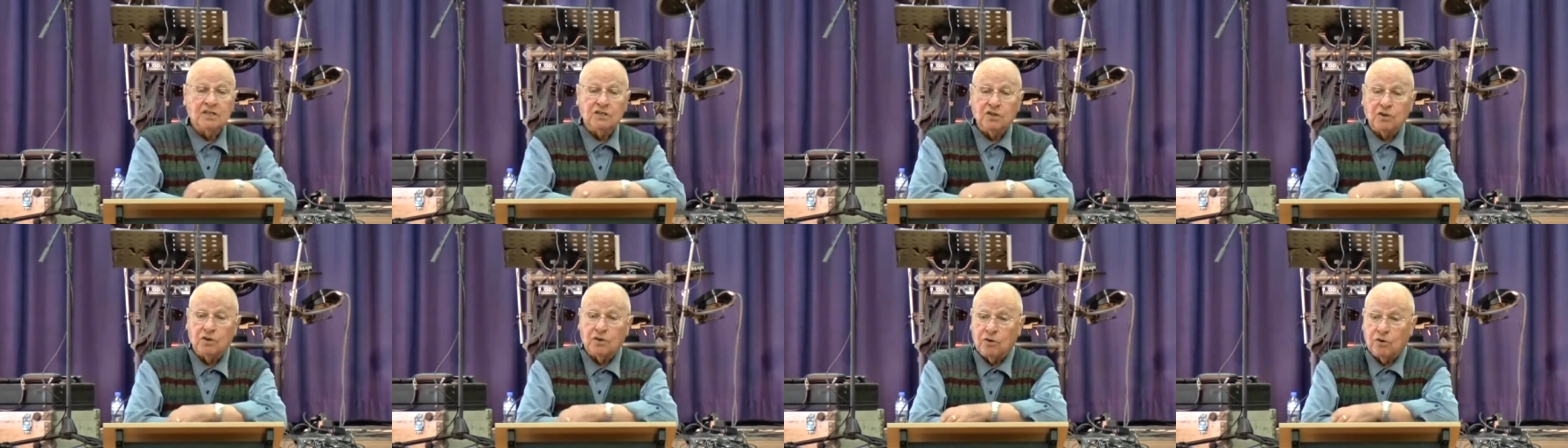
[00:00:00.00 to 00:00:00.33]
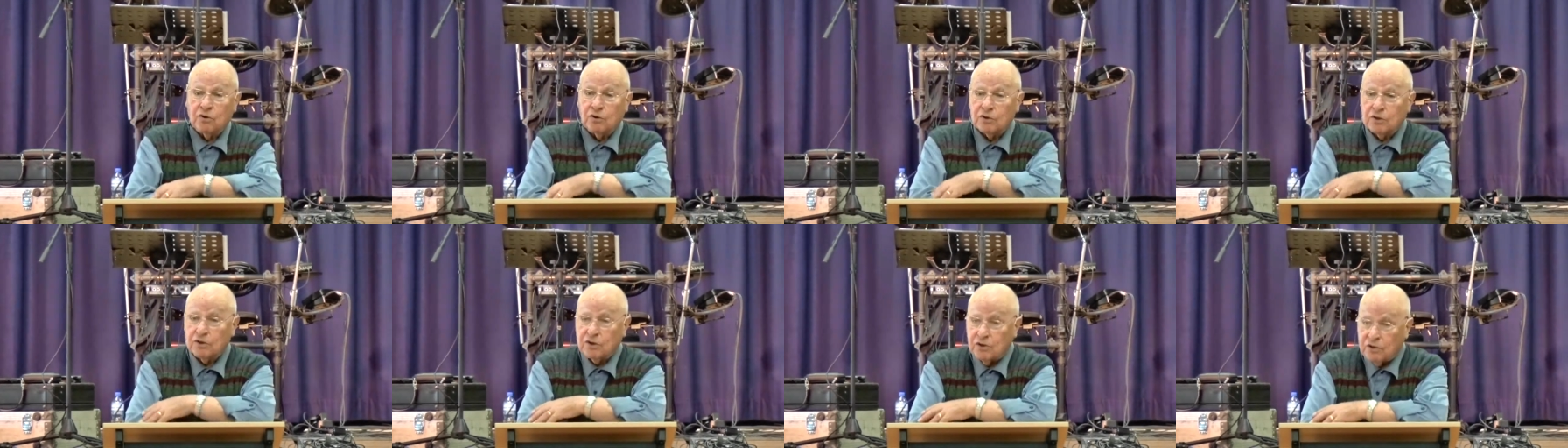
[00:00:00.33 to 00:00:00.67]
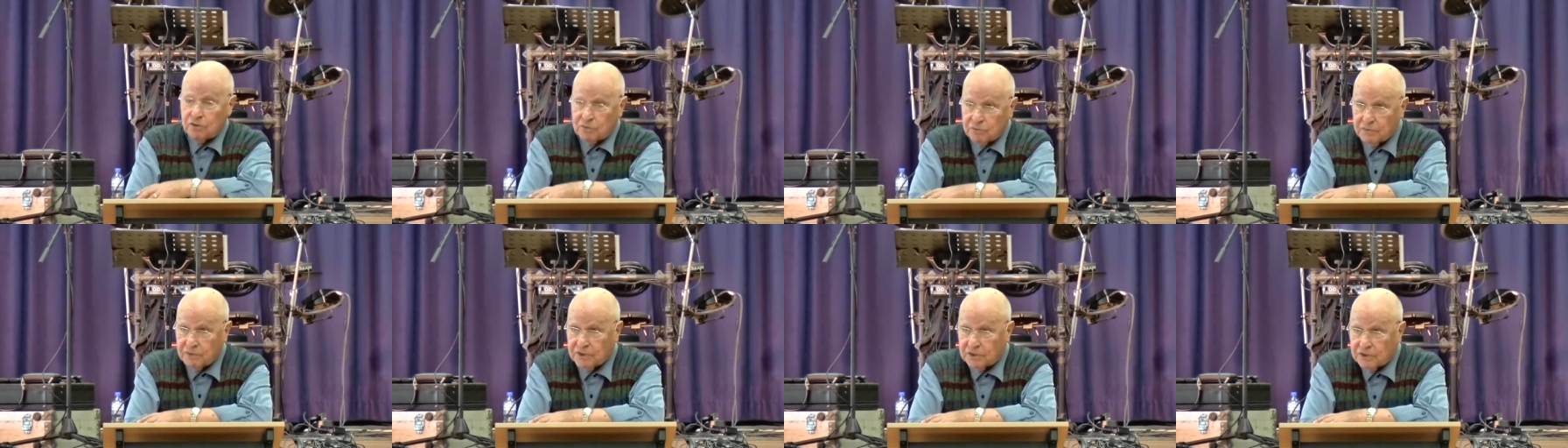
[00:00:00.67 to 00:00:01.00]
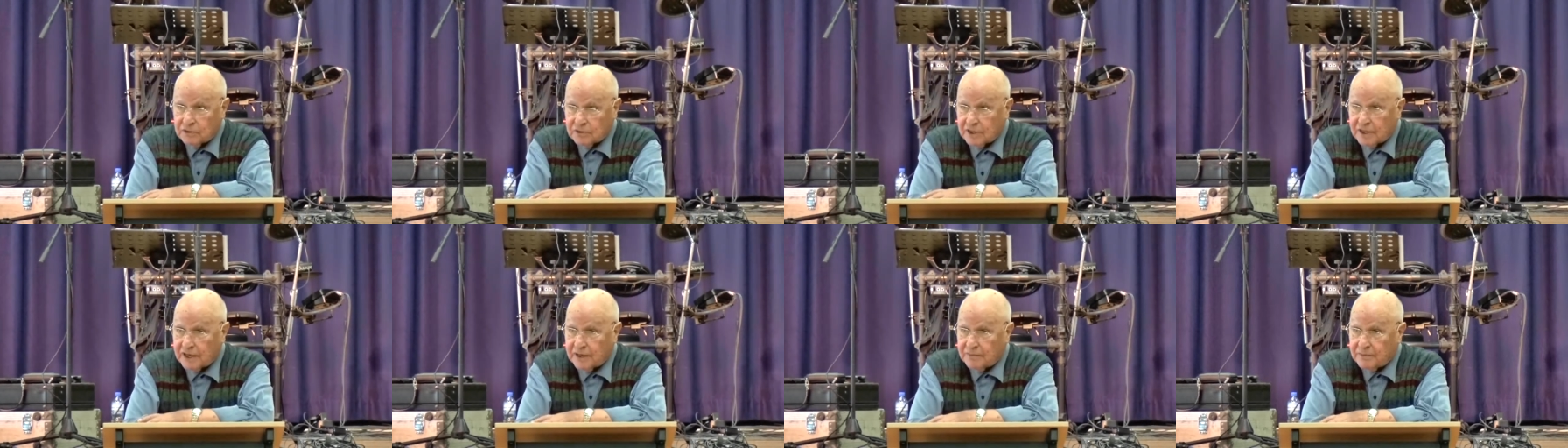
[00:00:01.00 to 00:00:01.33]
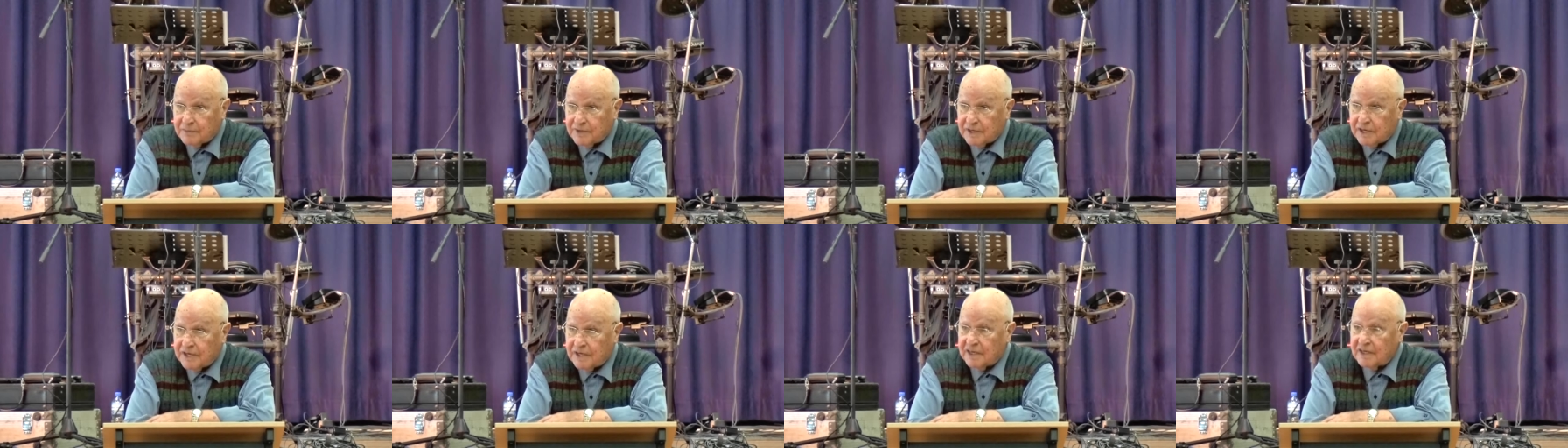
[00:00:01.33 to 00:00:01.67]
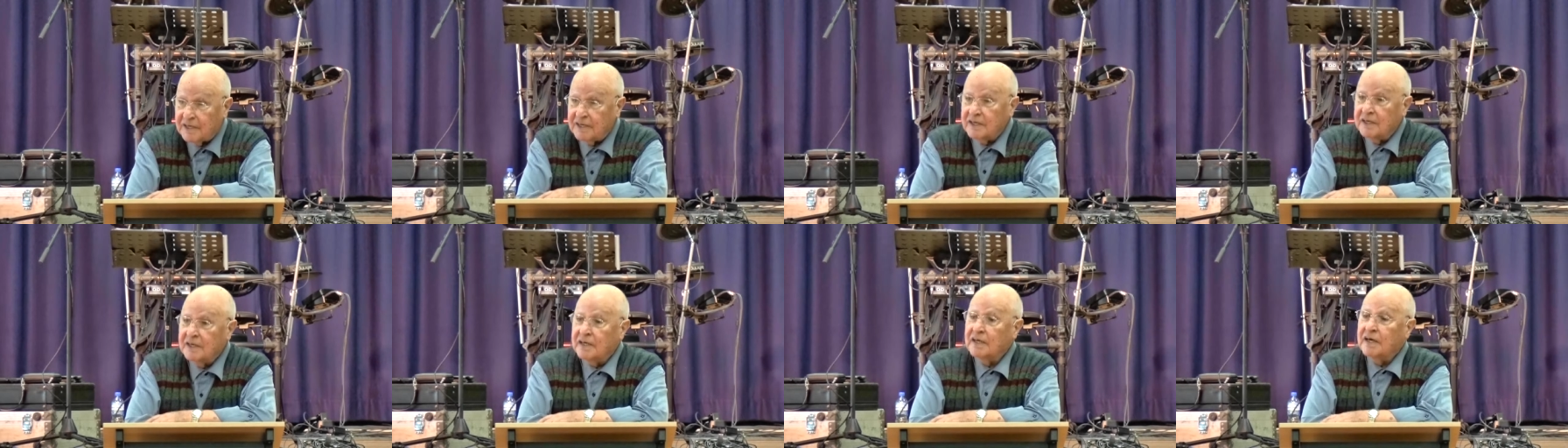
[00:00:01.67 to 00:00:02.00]
The Lord told me to come here.
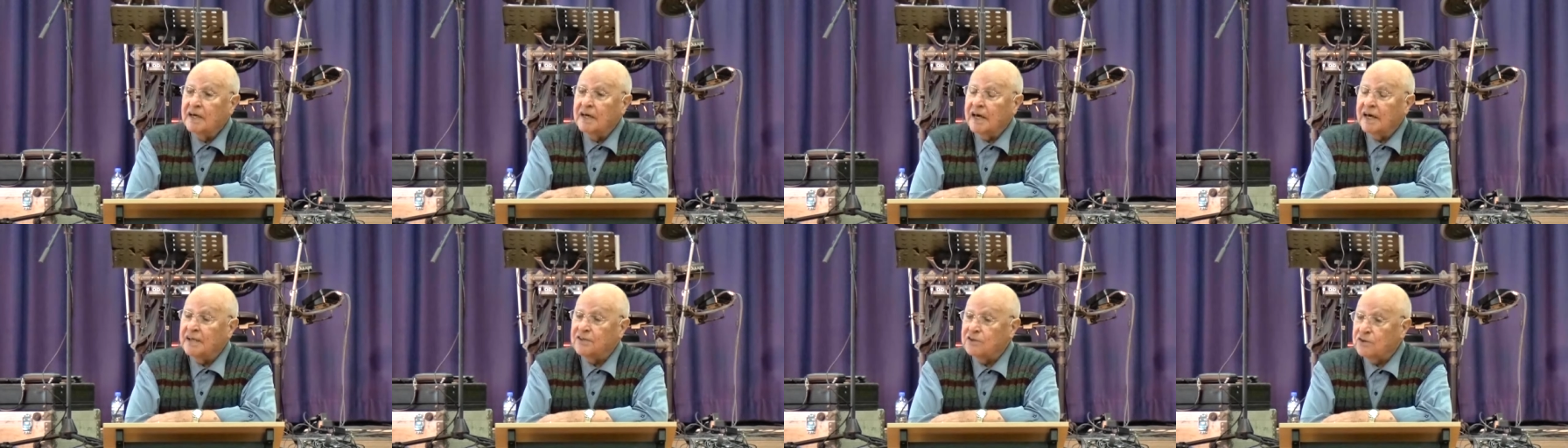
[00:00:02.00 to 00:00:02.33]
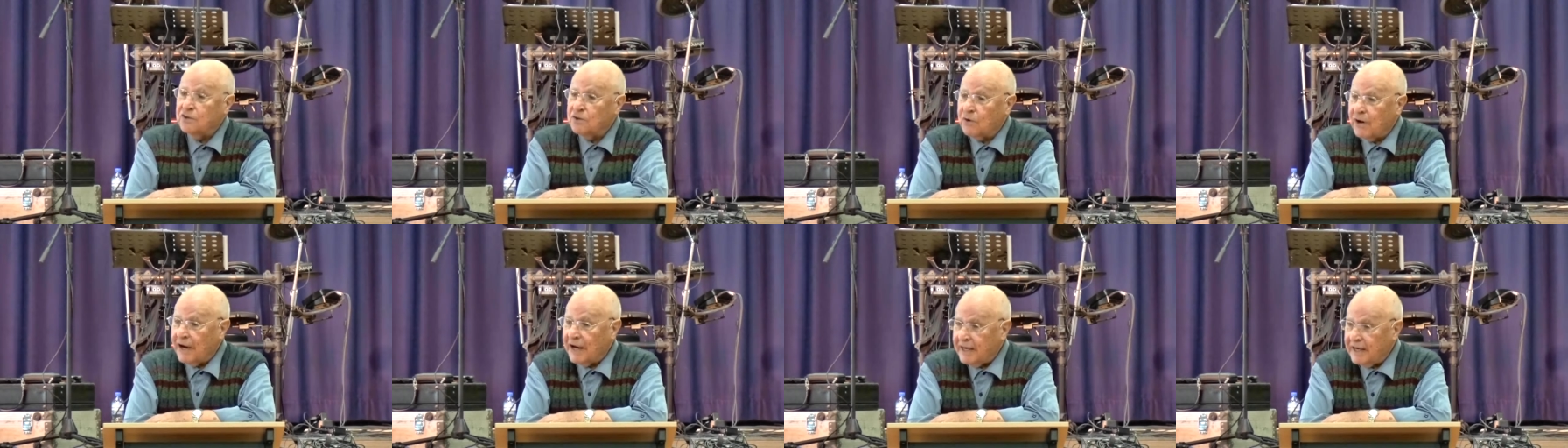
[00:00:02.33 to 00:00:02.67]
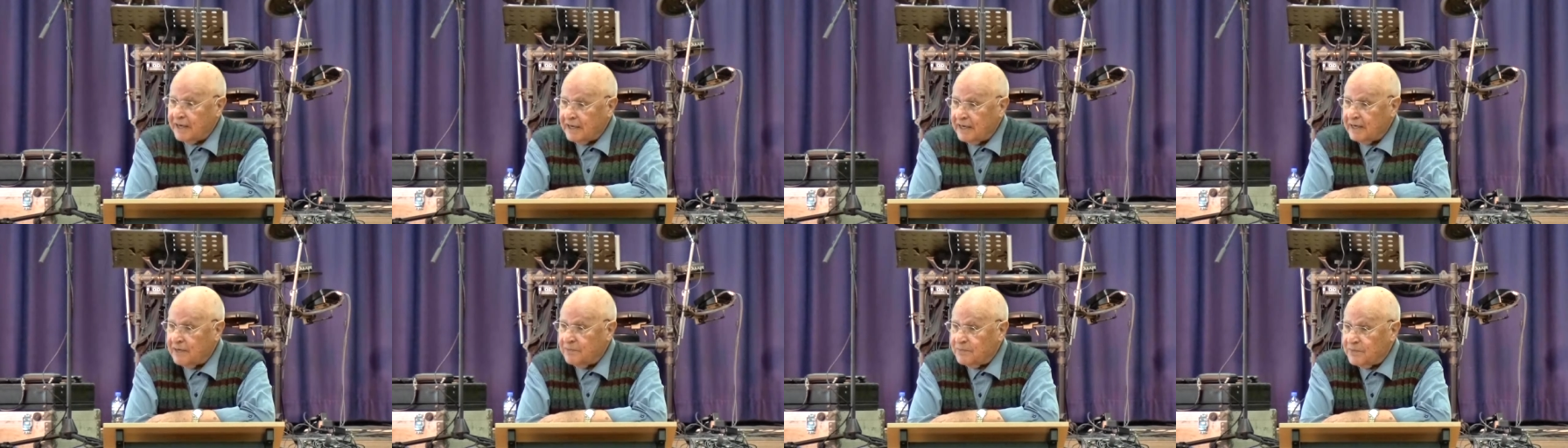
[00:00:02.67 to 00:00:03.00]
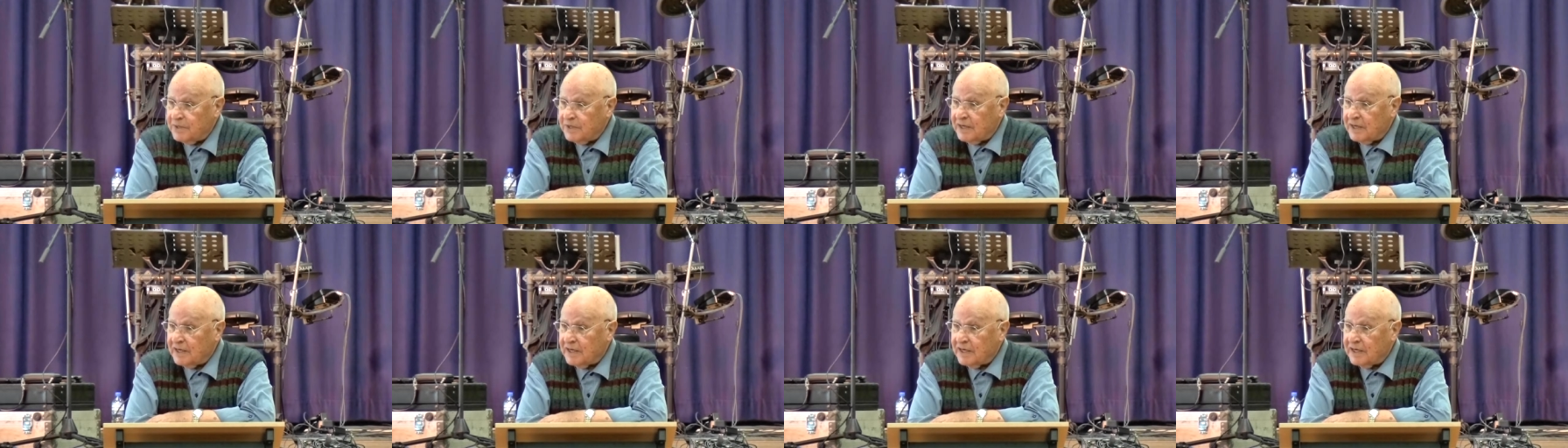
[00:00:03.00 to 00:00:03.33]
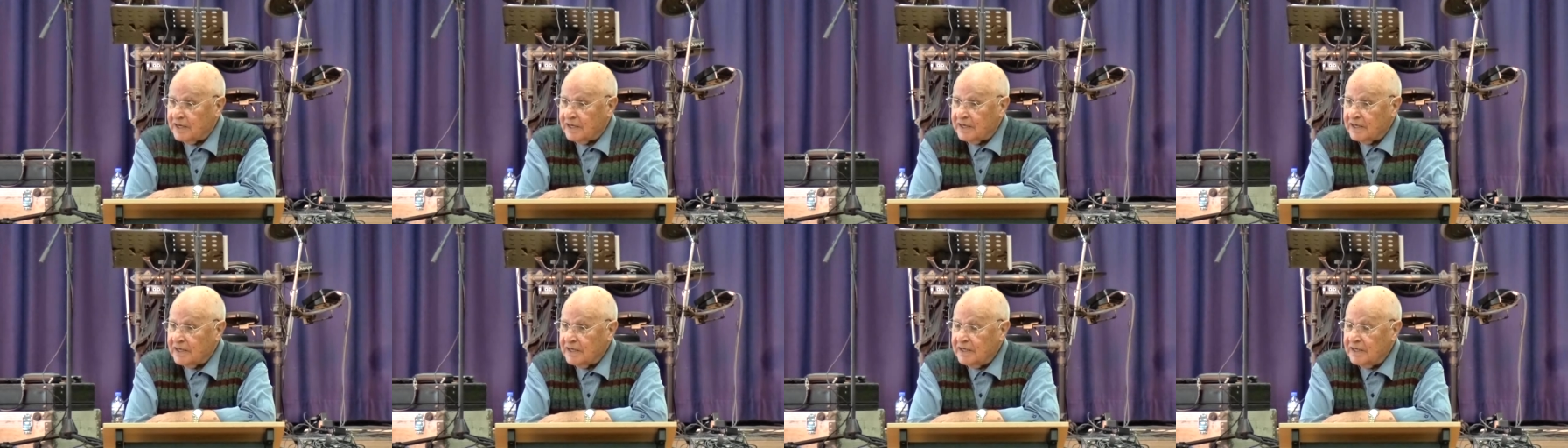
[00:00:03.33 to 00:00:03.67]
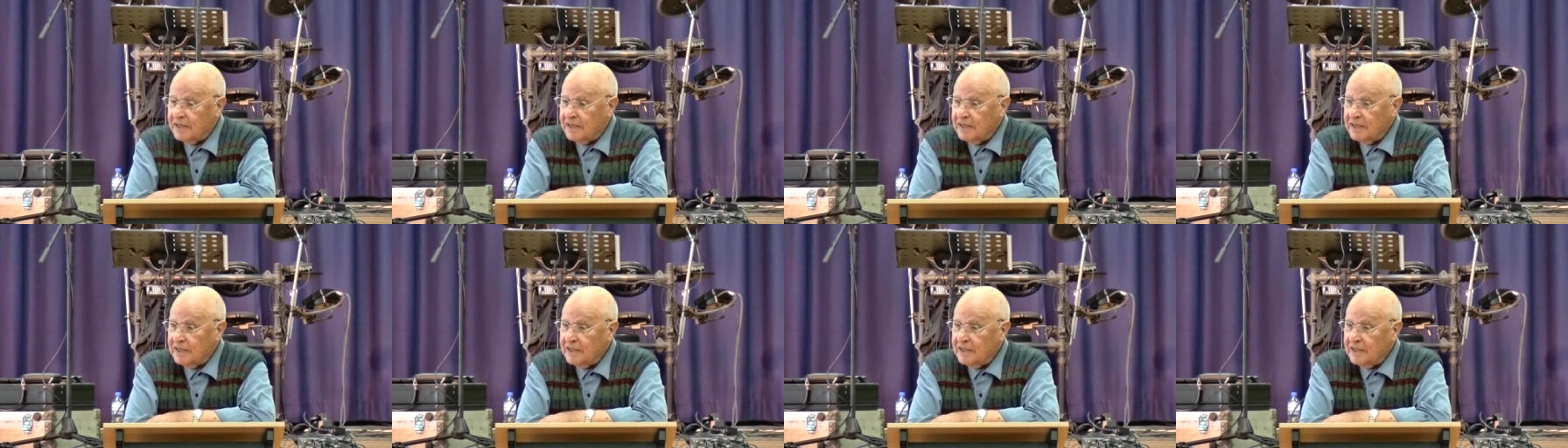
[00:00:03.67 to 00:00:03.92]
And so I came here.